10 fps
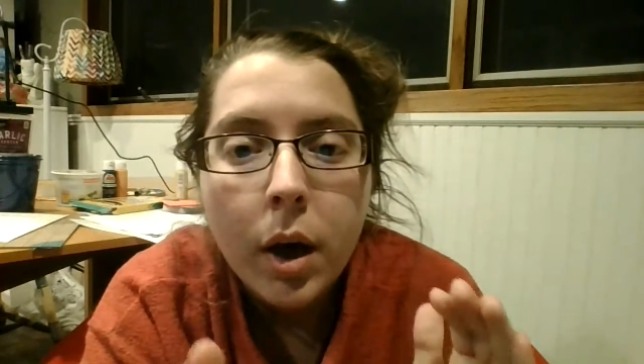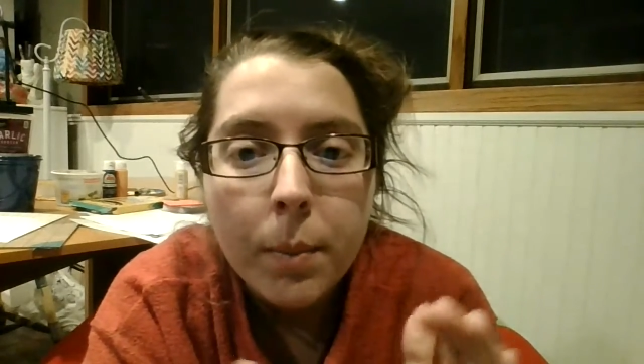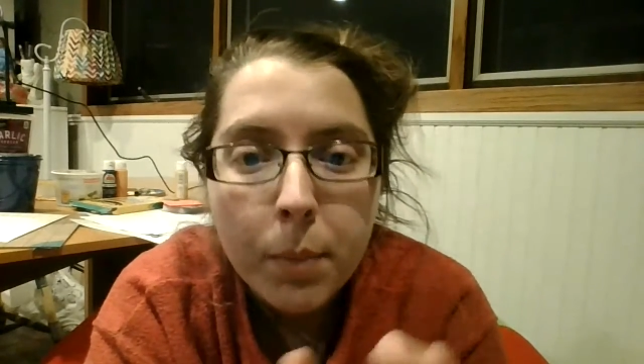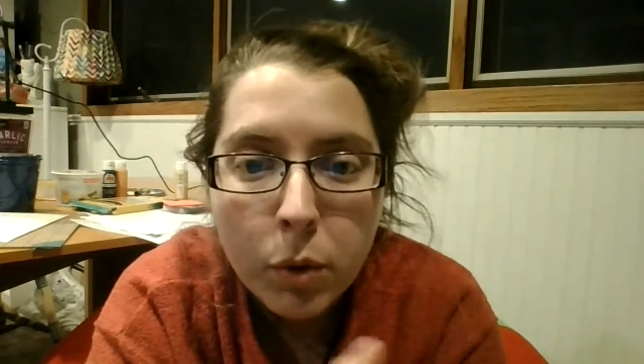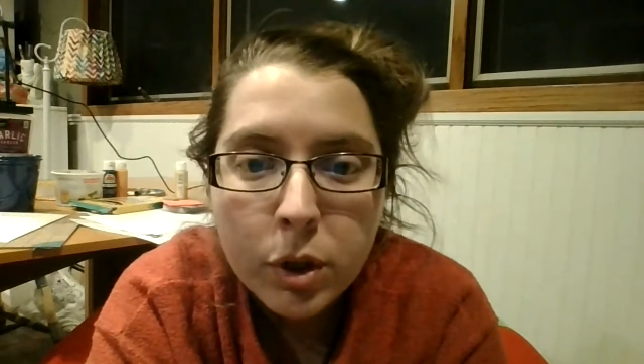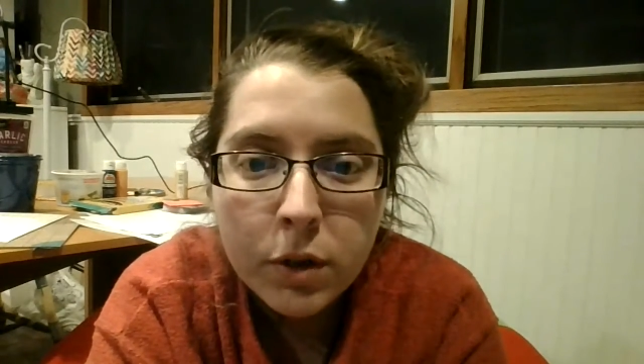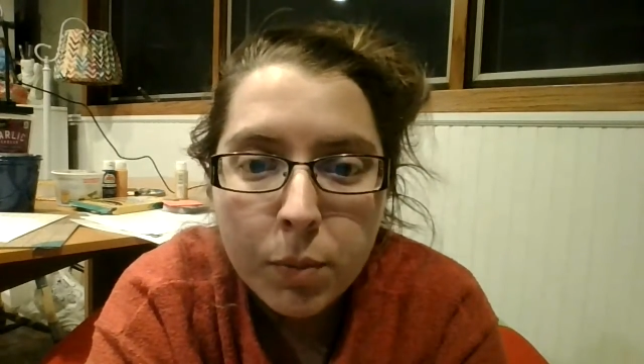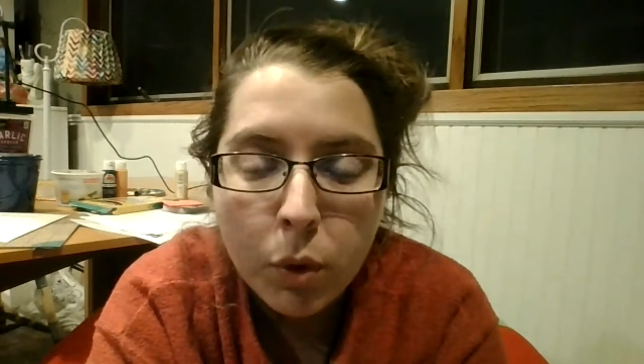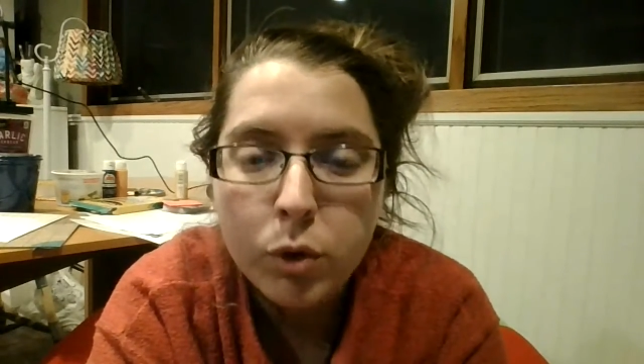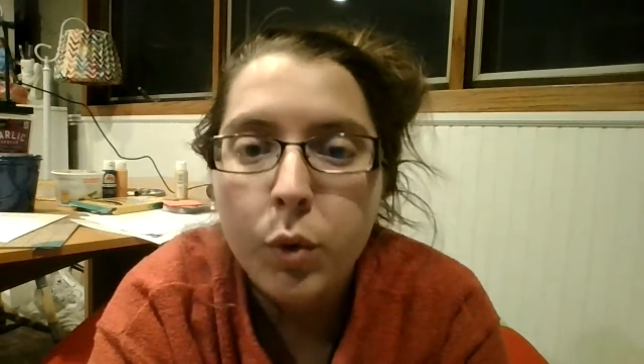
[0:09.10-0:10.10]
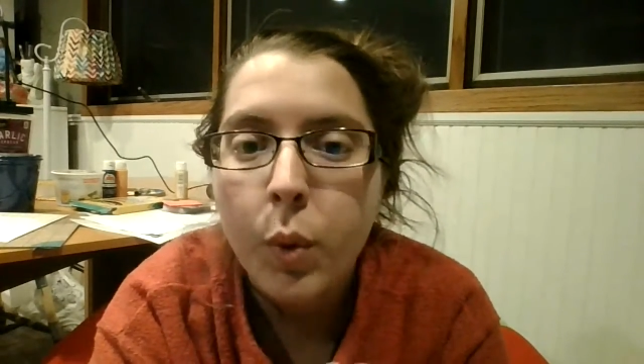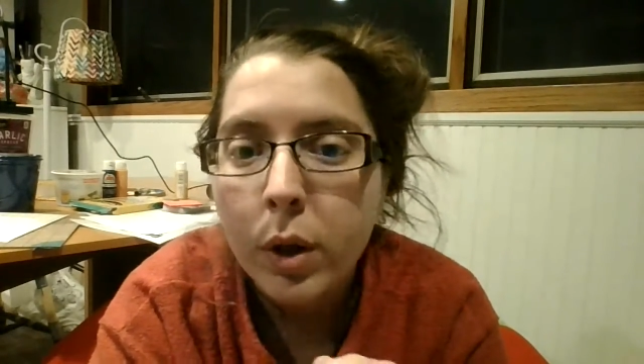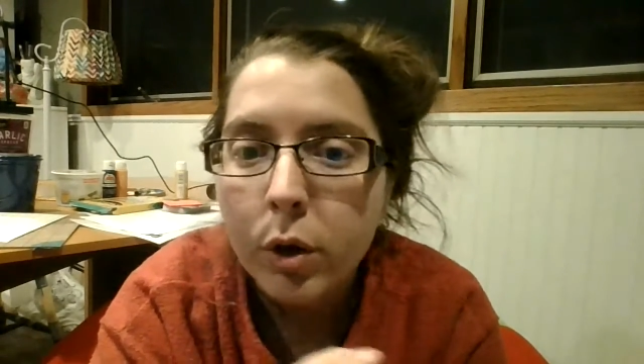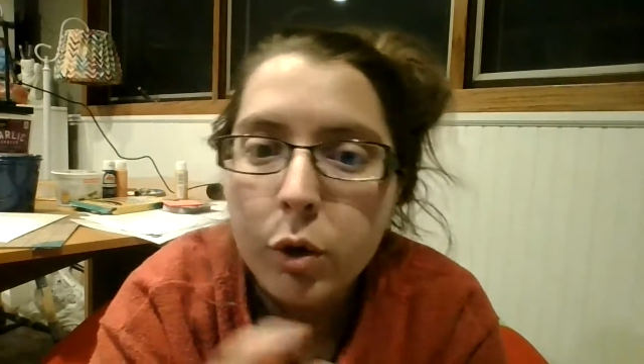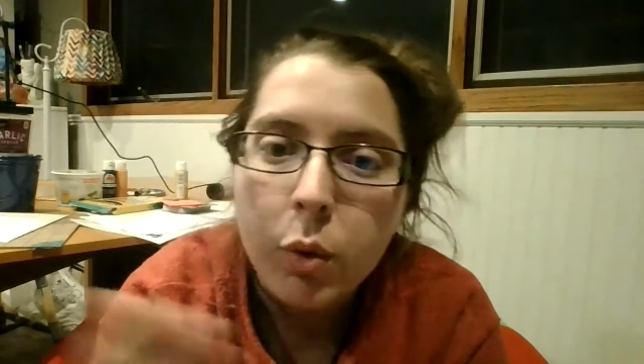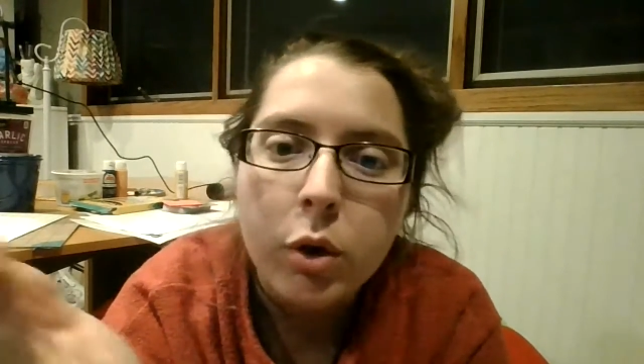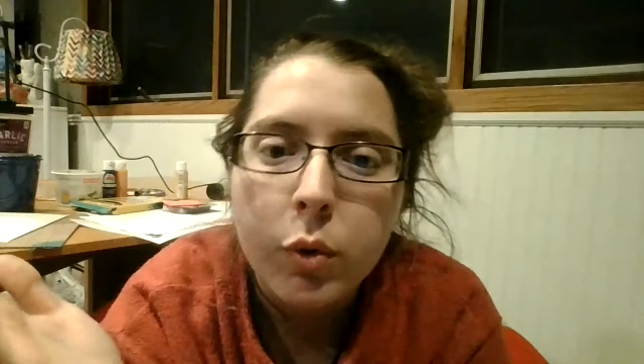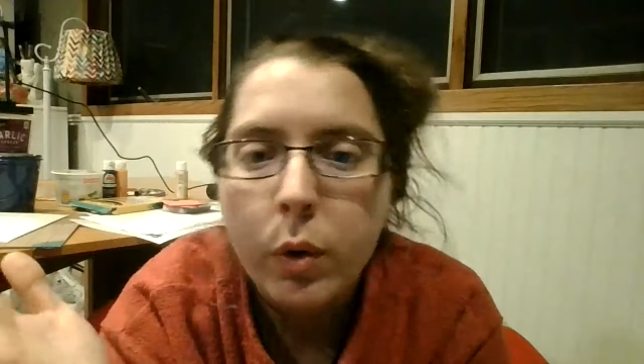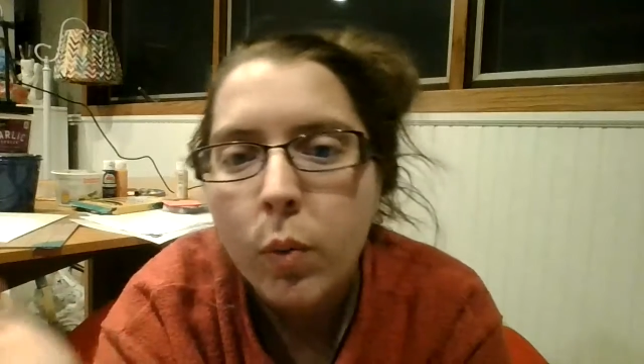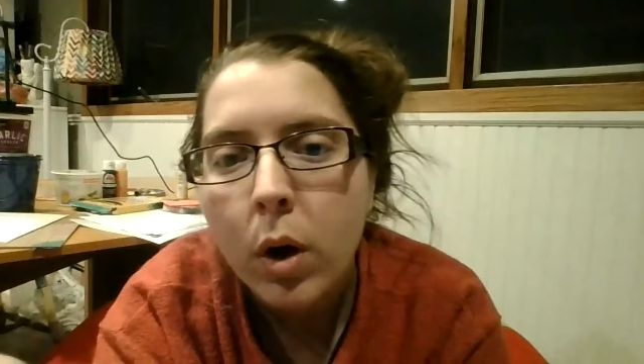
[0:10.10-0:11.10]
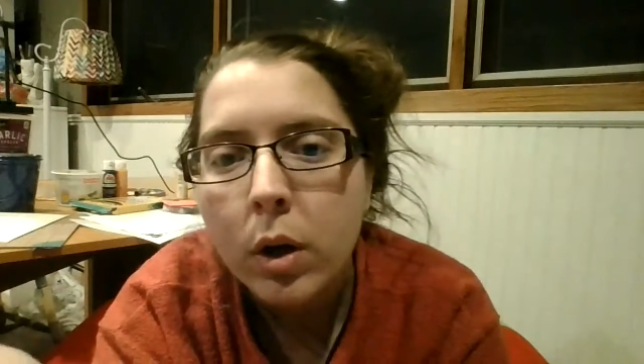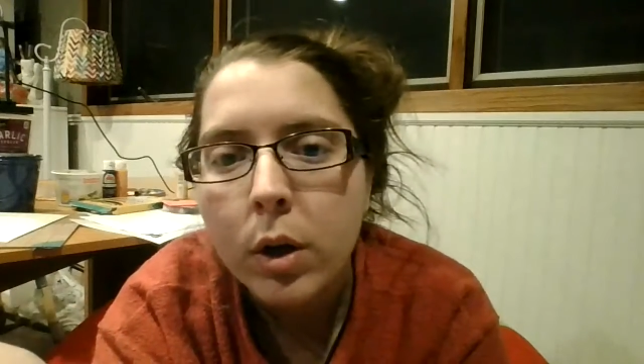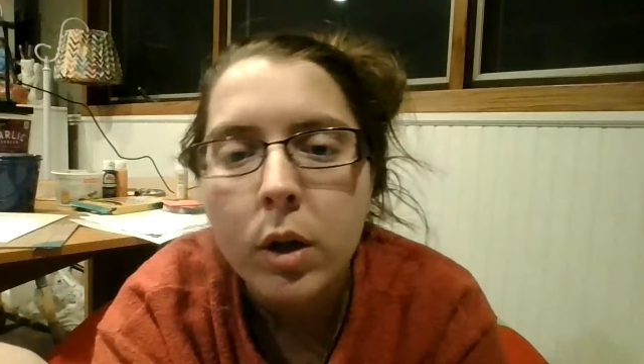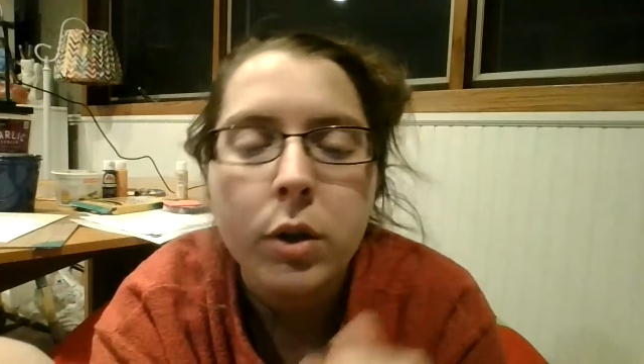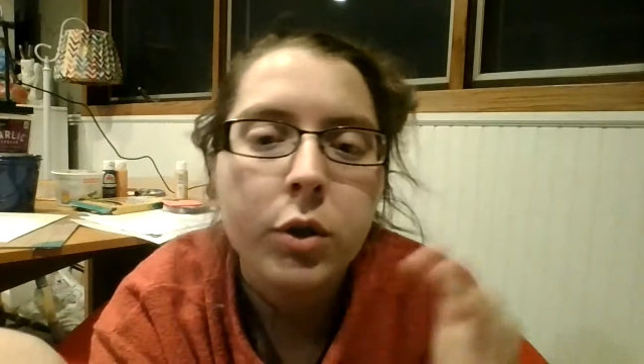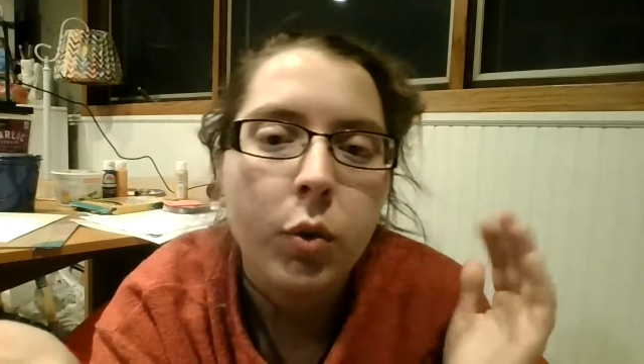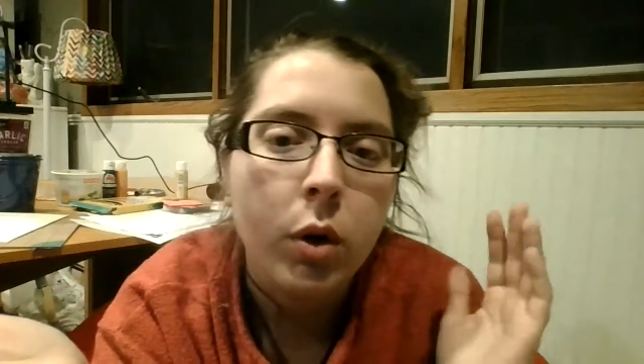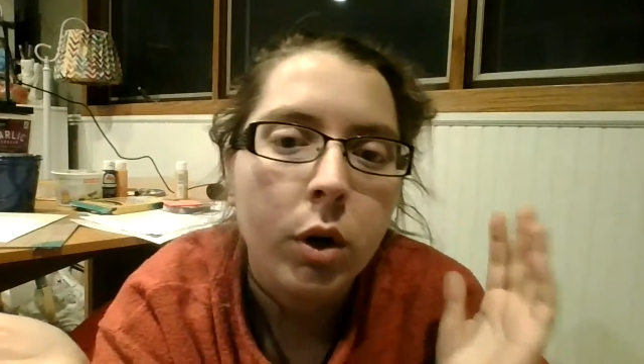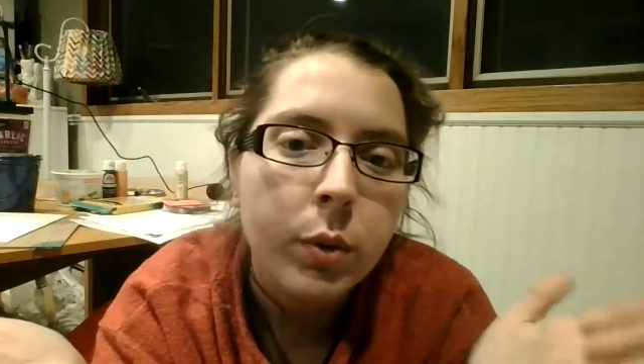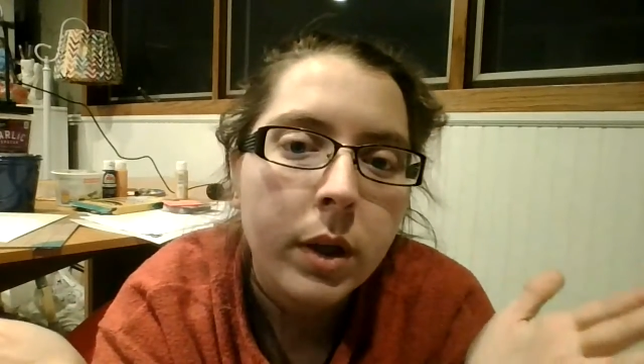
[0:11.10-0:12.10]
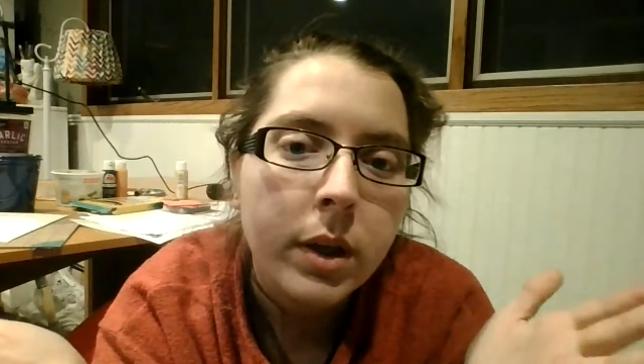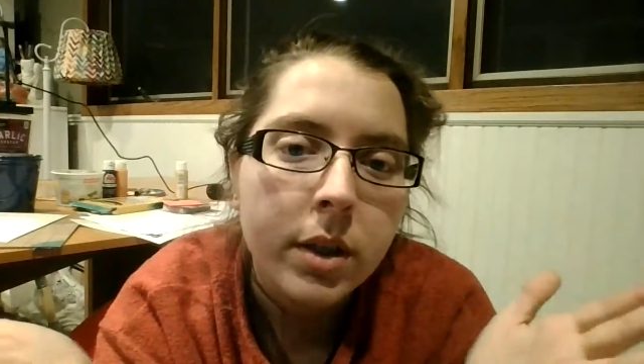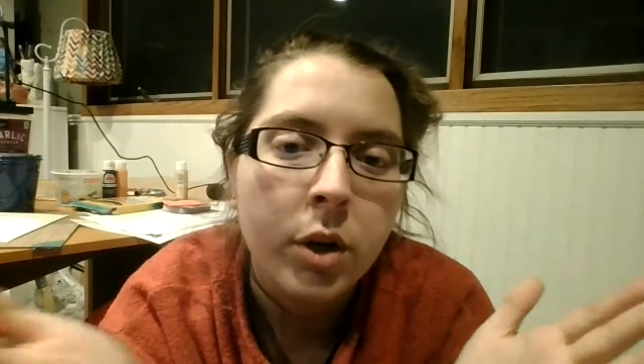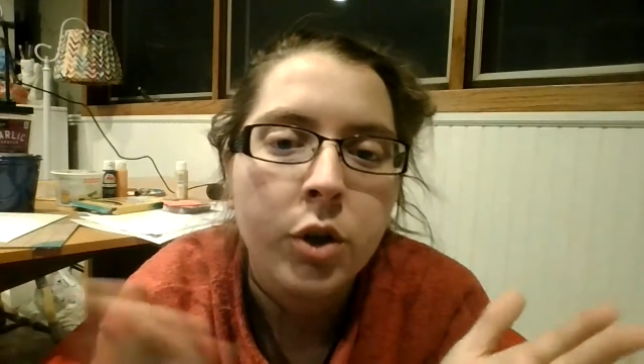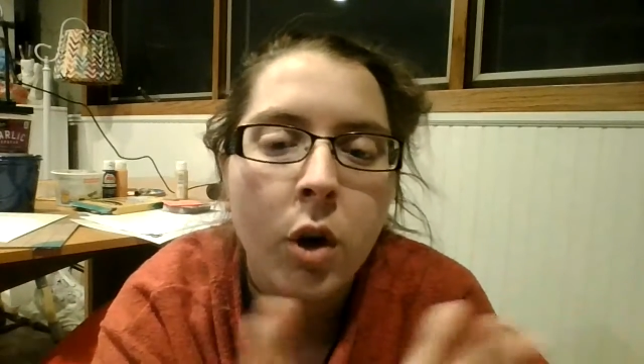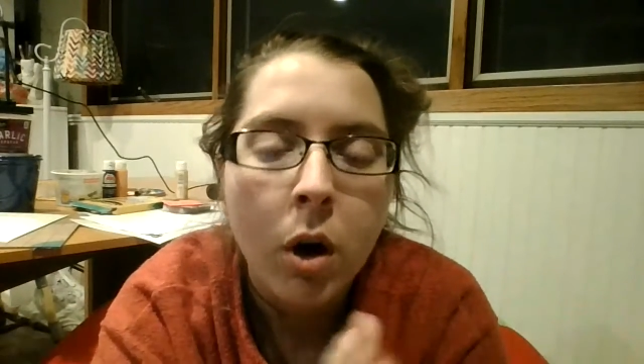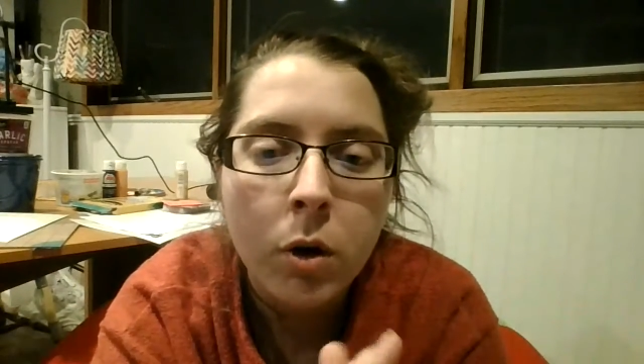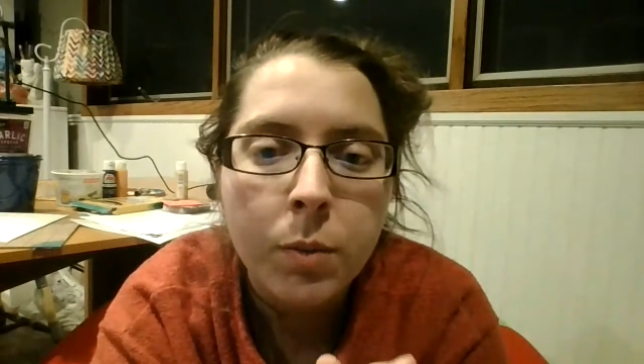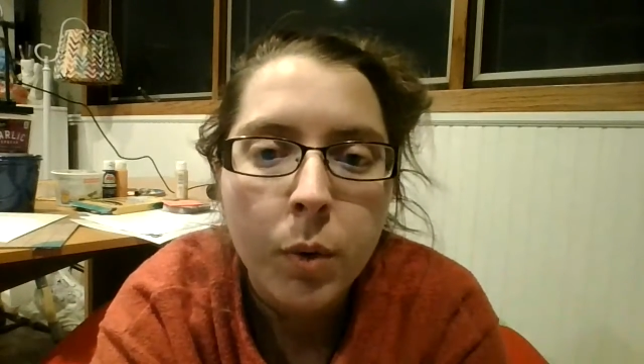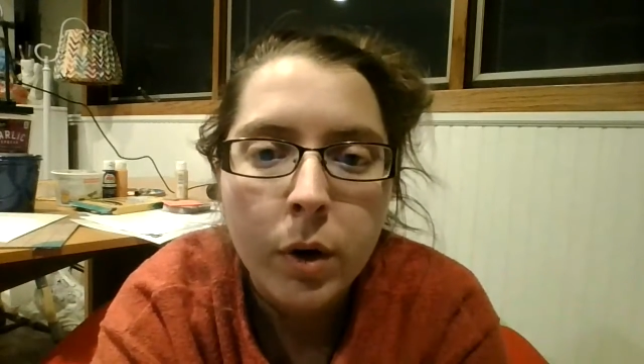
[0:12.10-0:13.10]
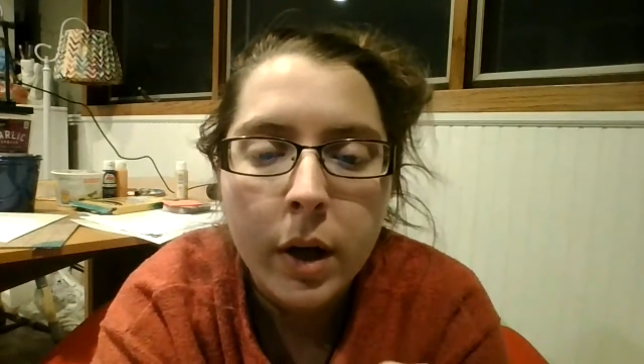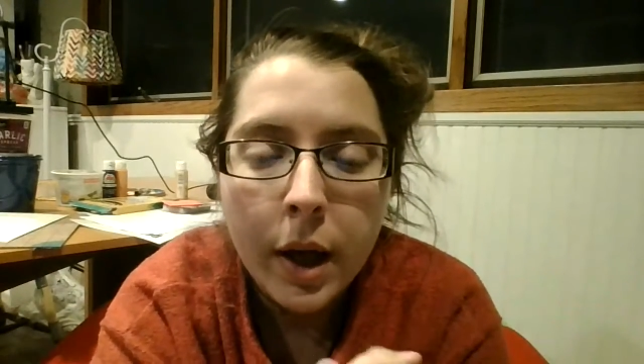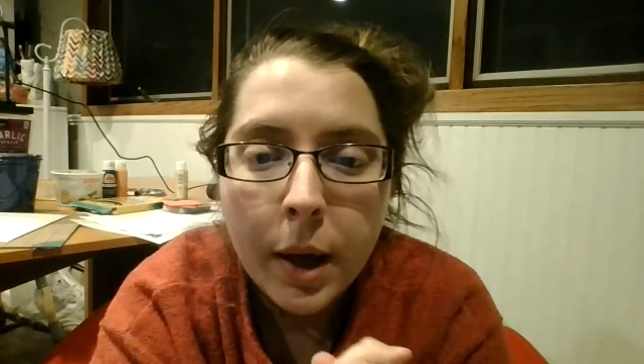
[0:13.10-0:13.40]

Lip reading: motif portrait, whether you are doing watercolors or acrylics on your hardboard,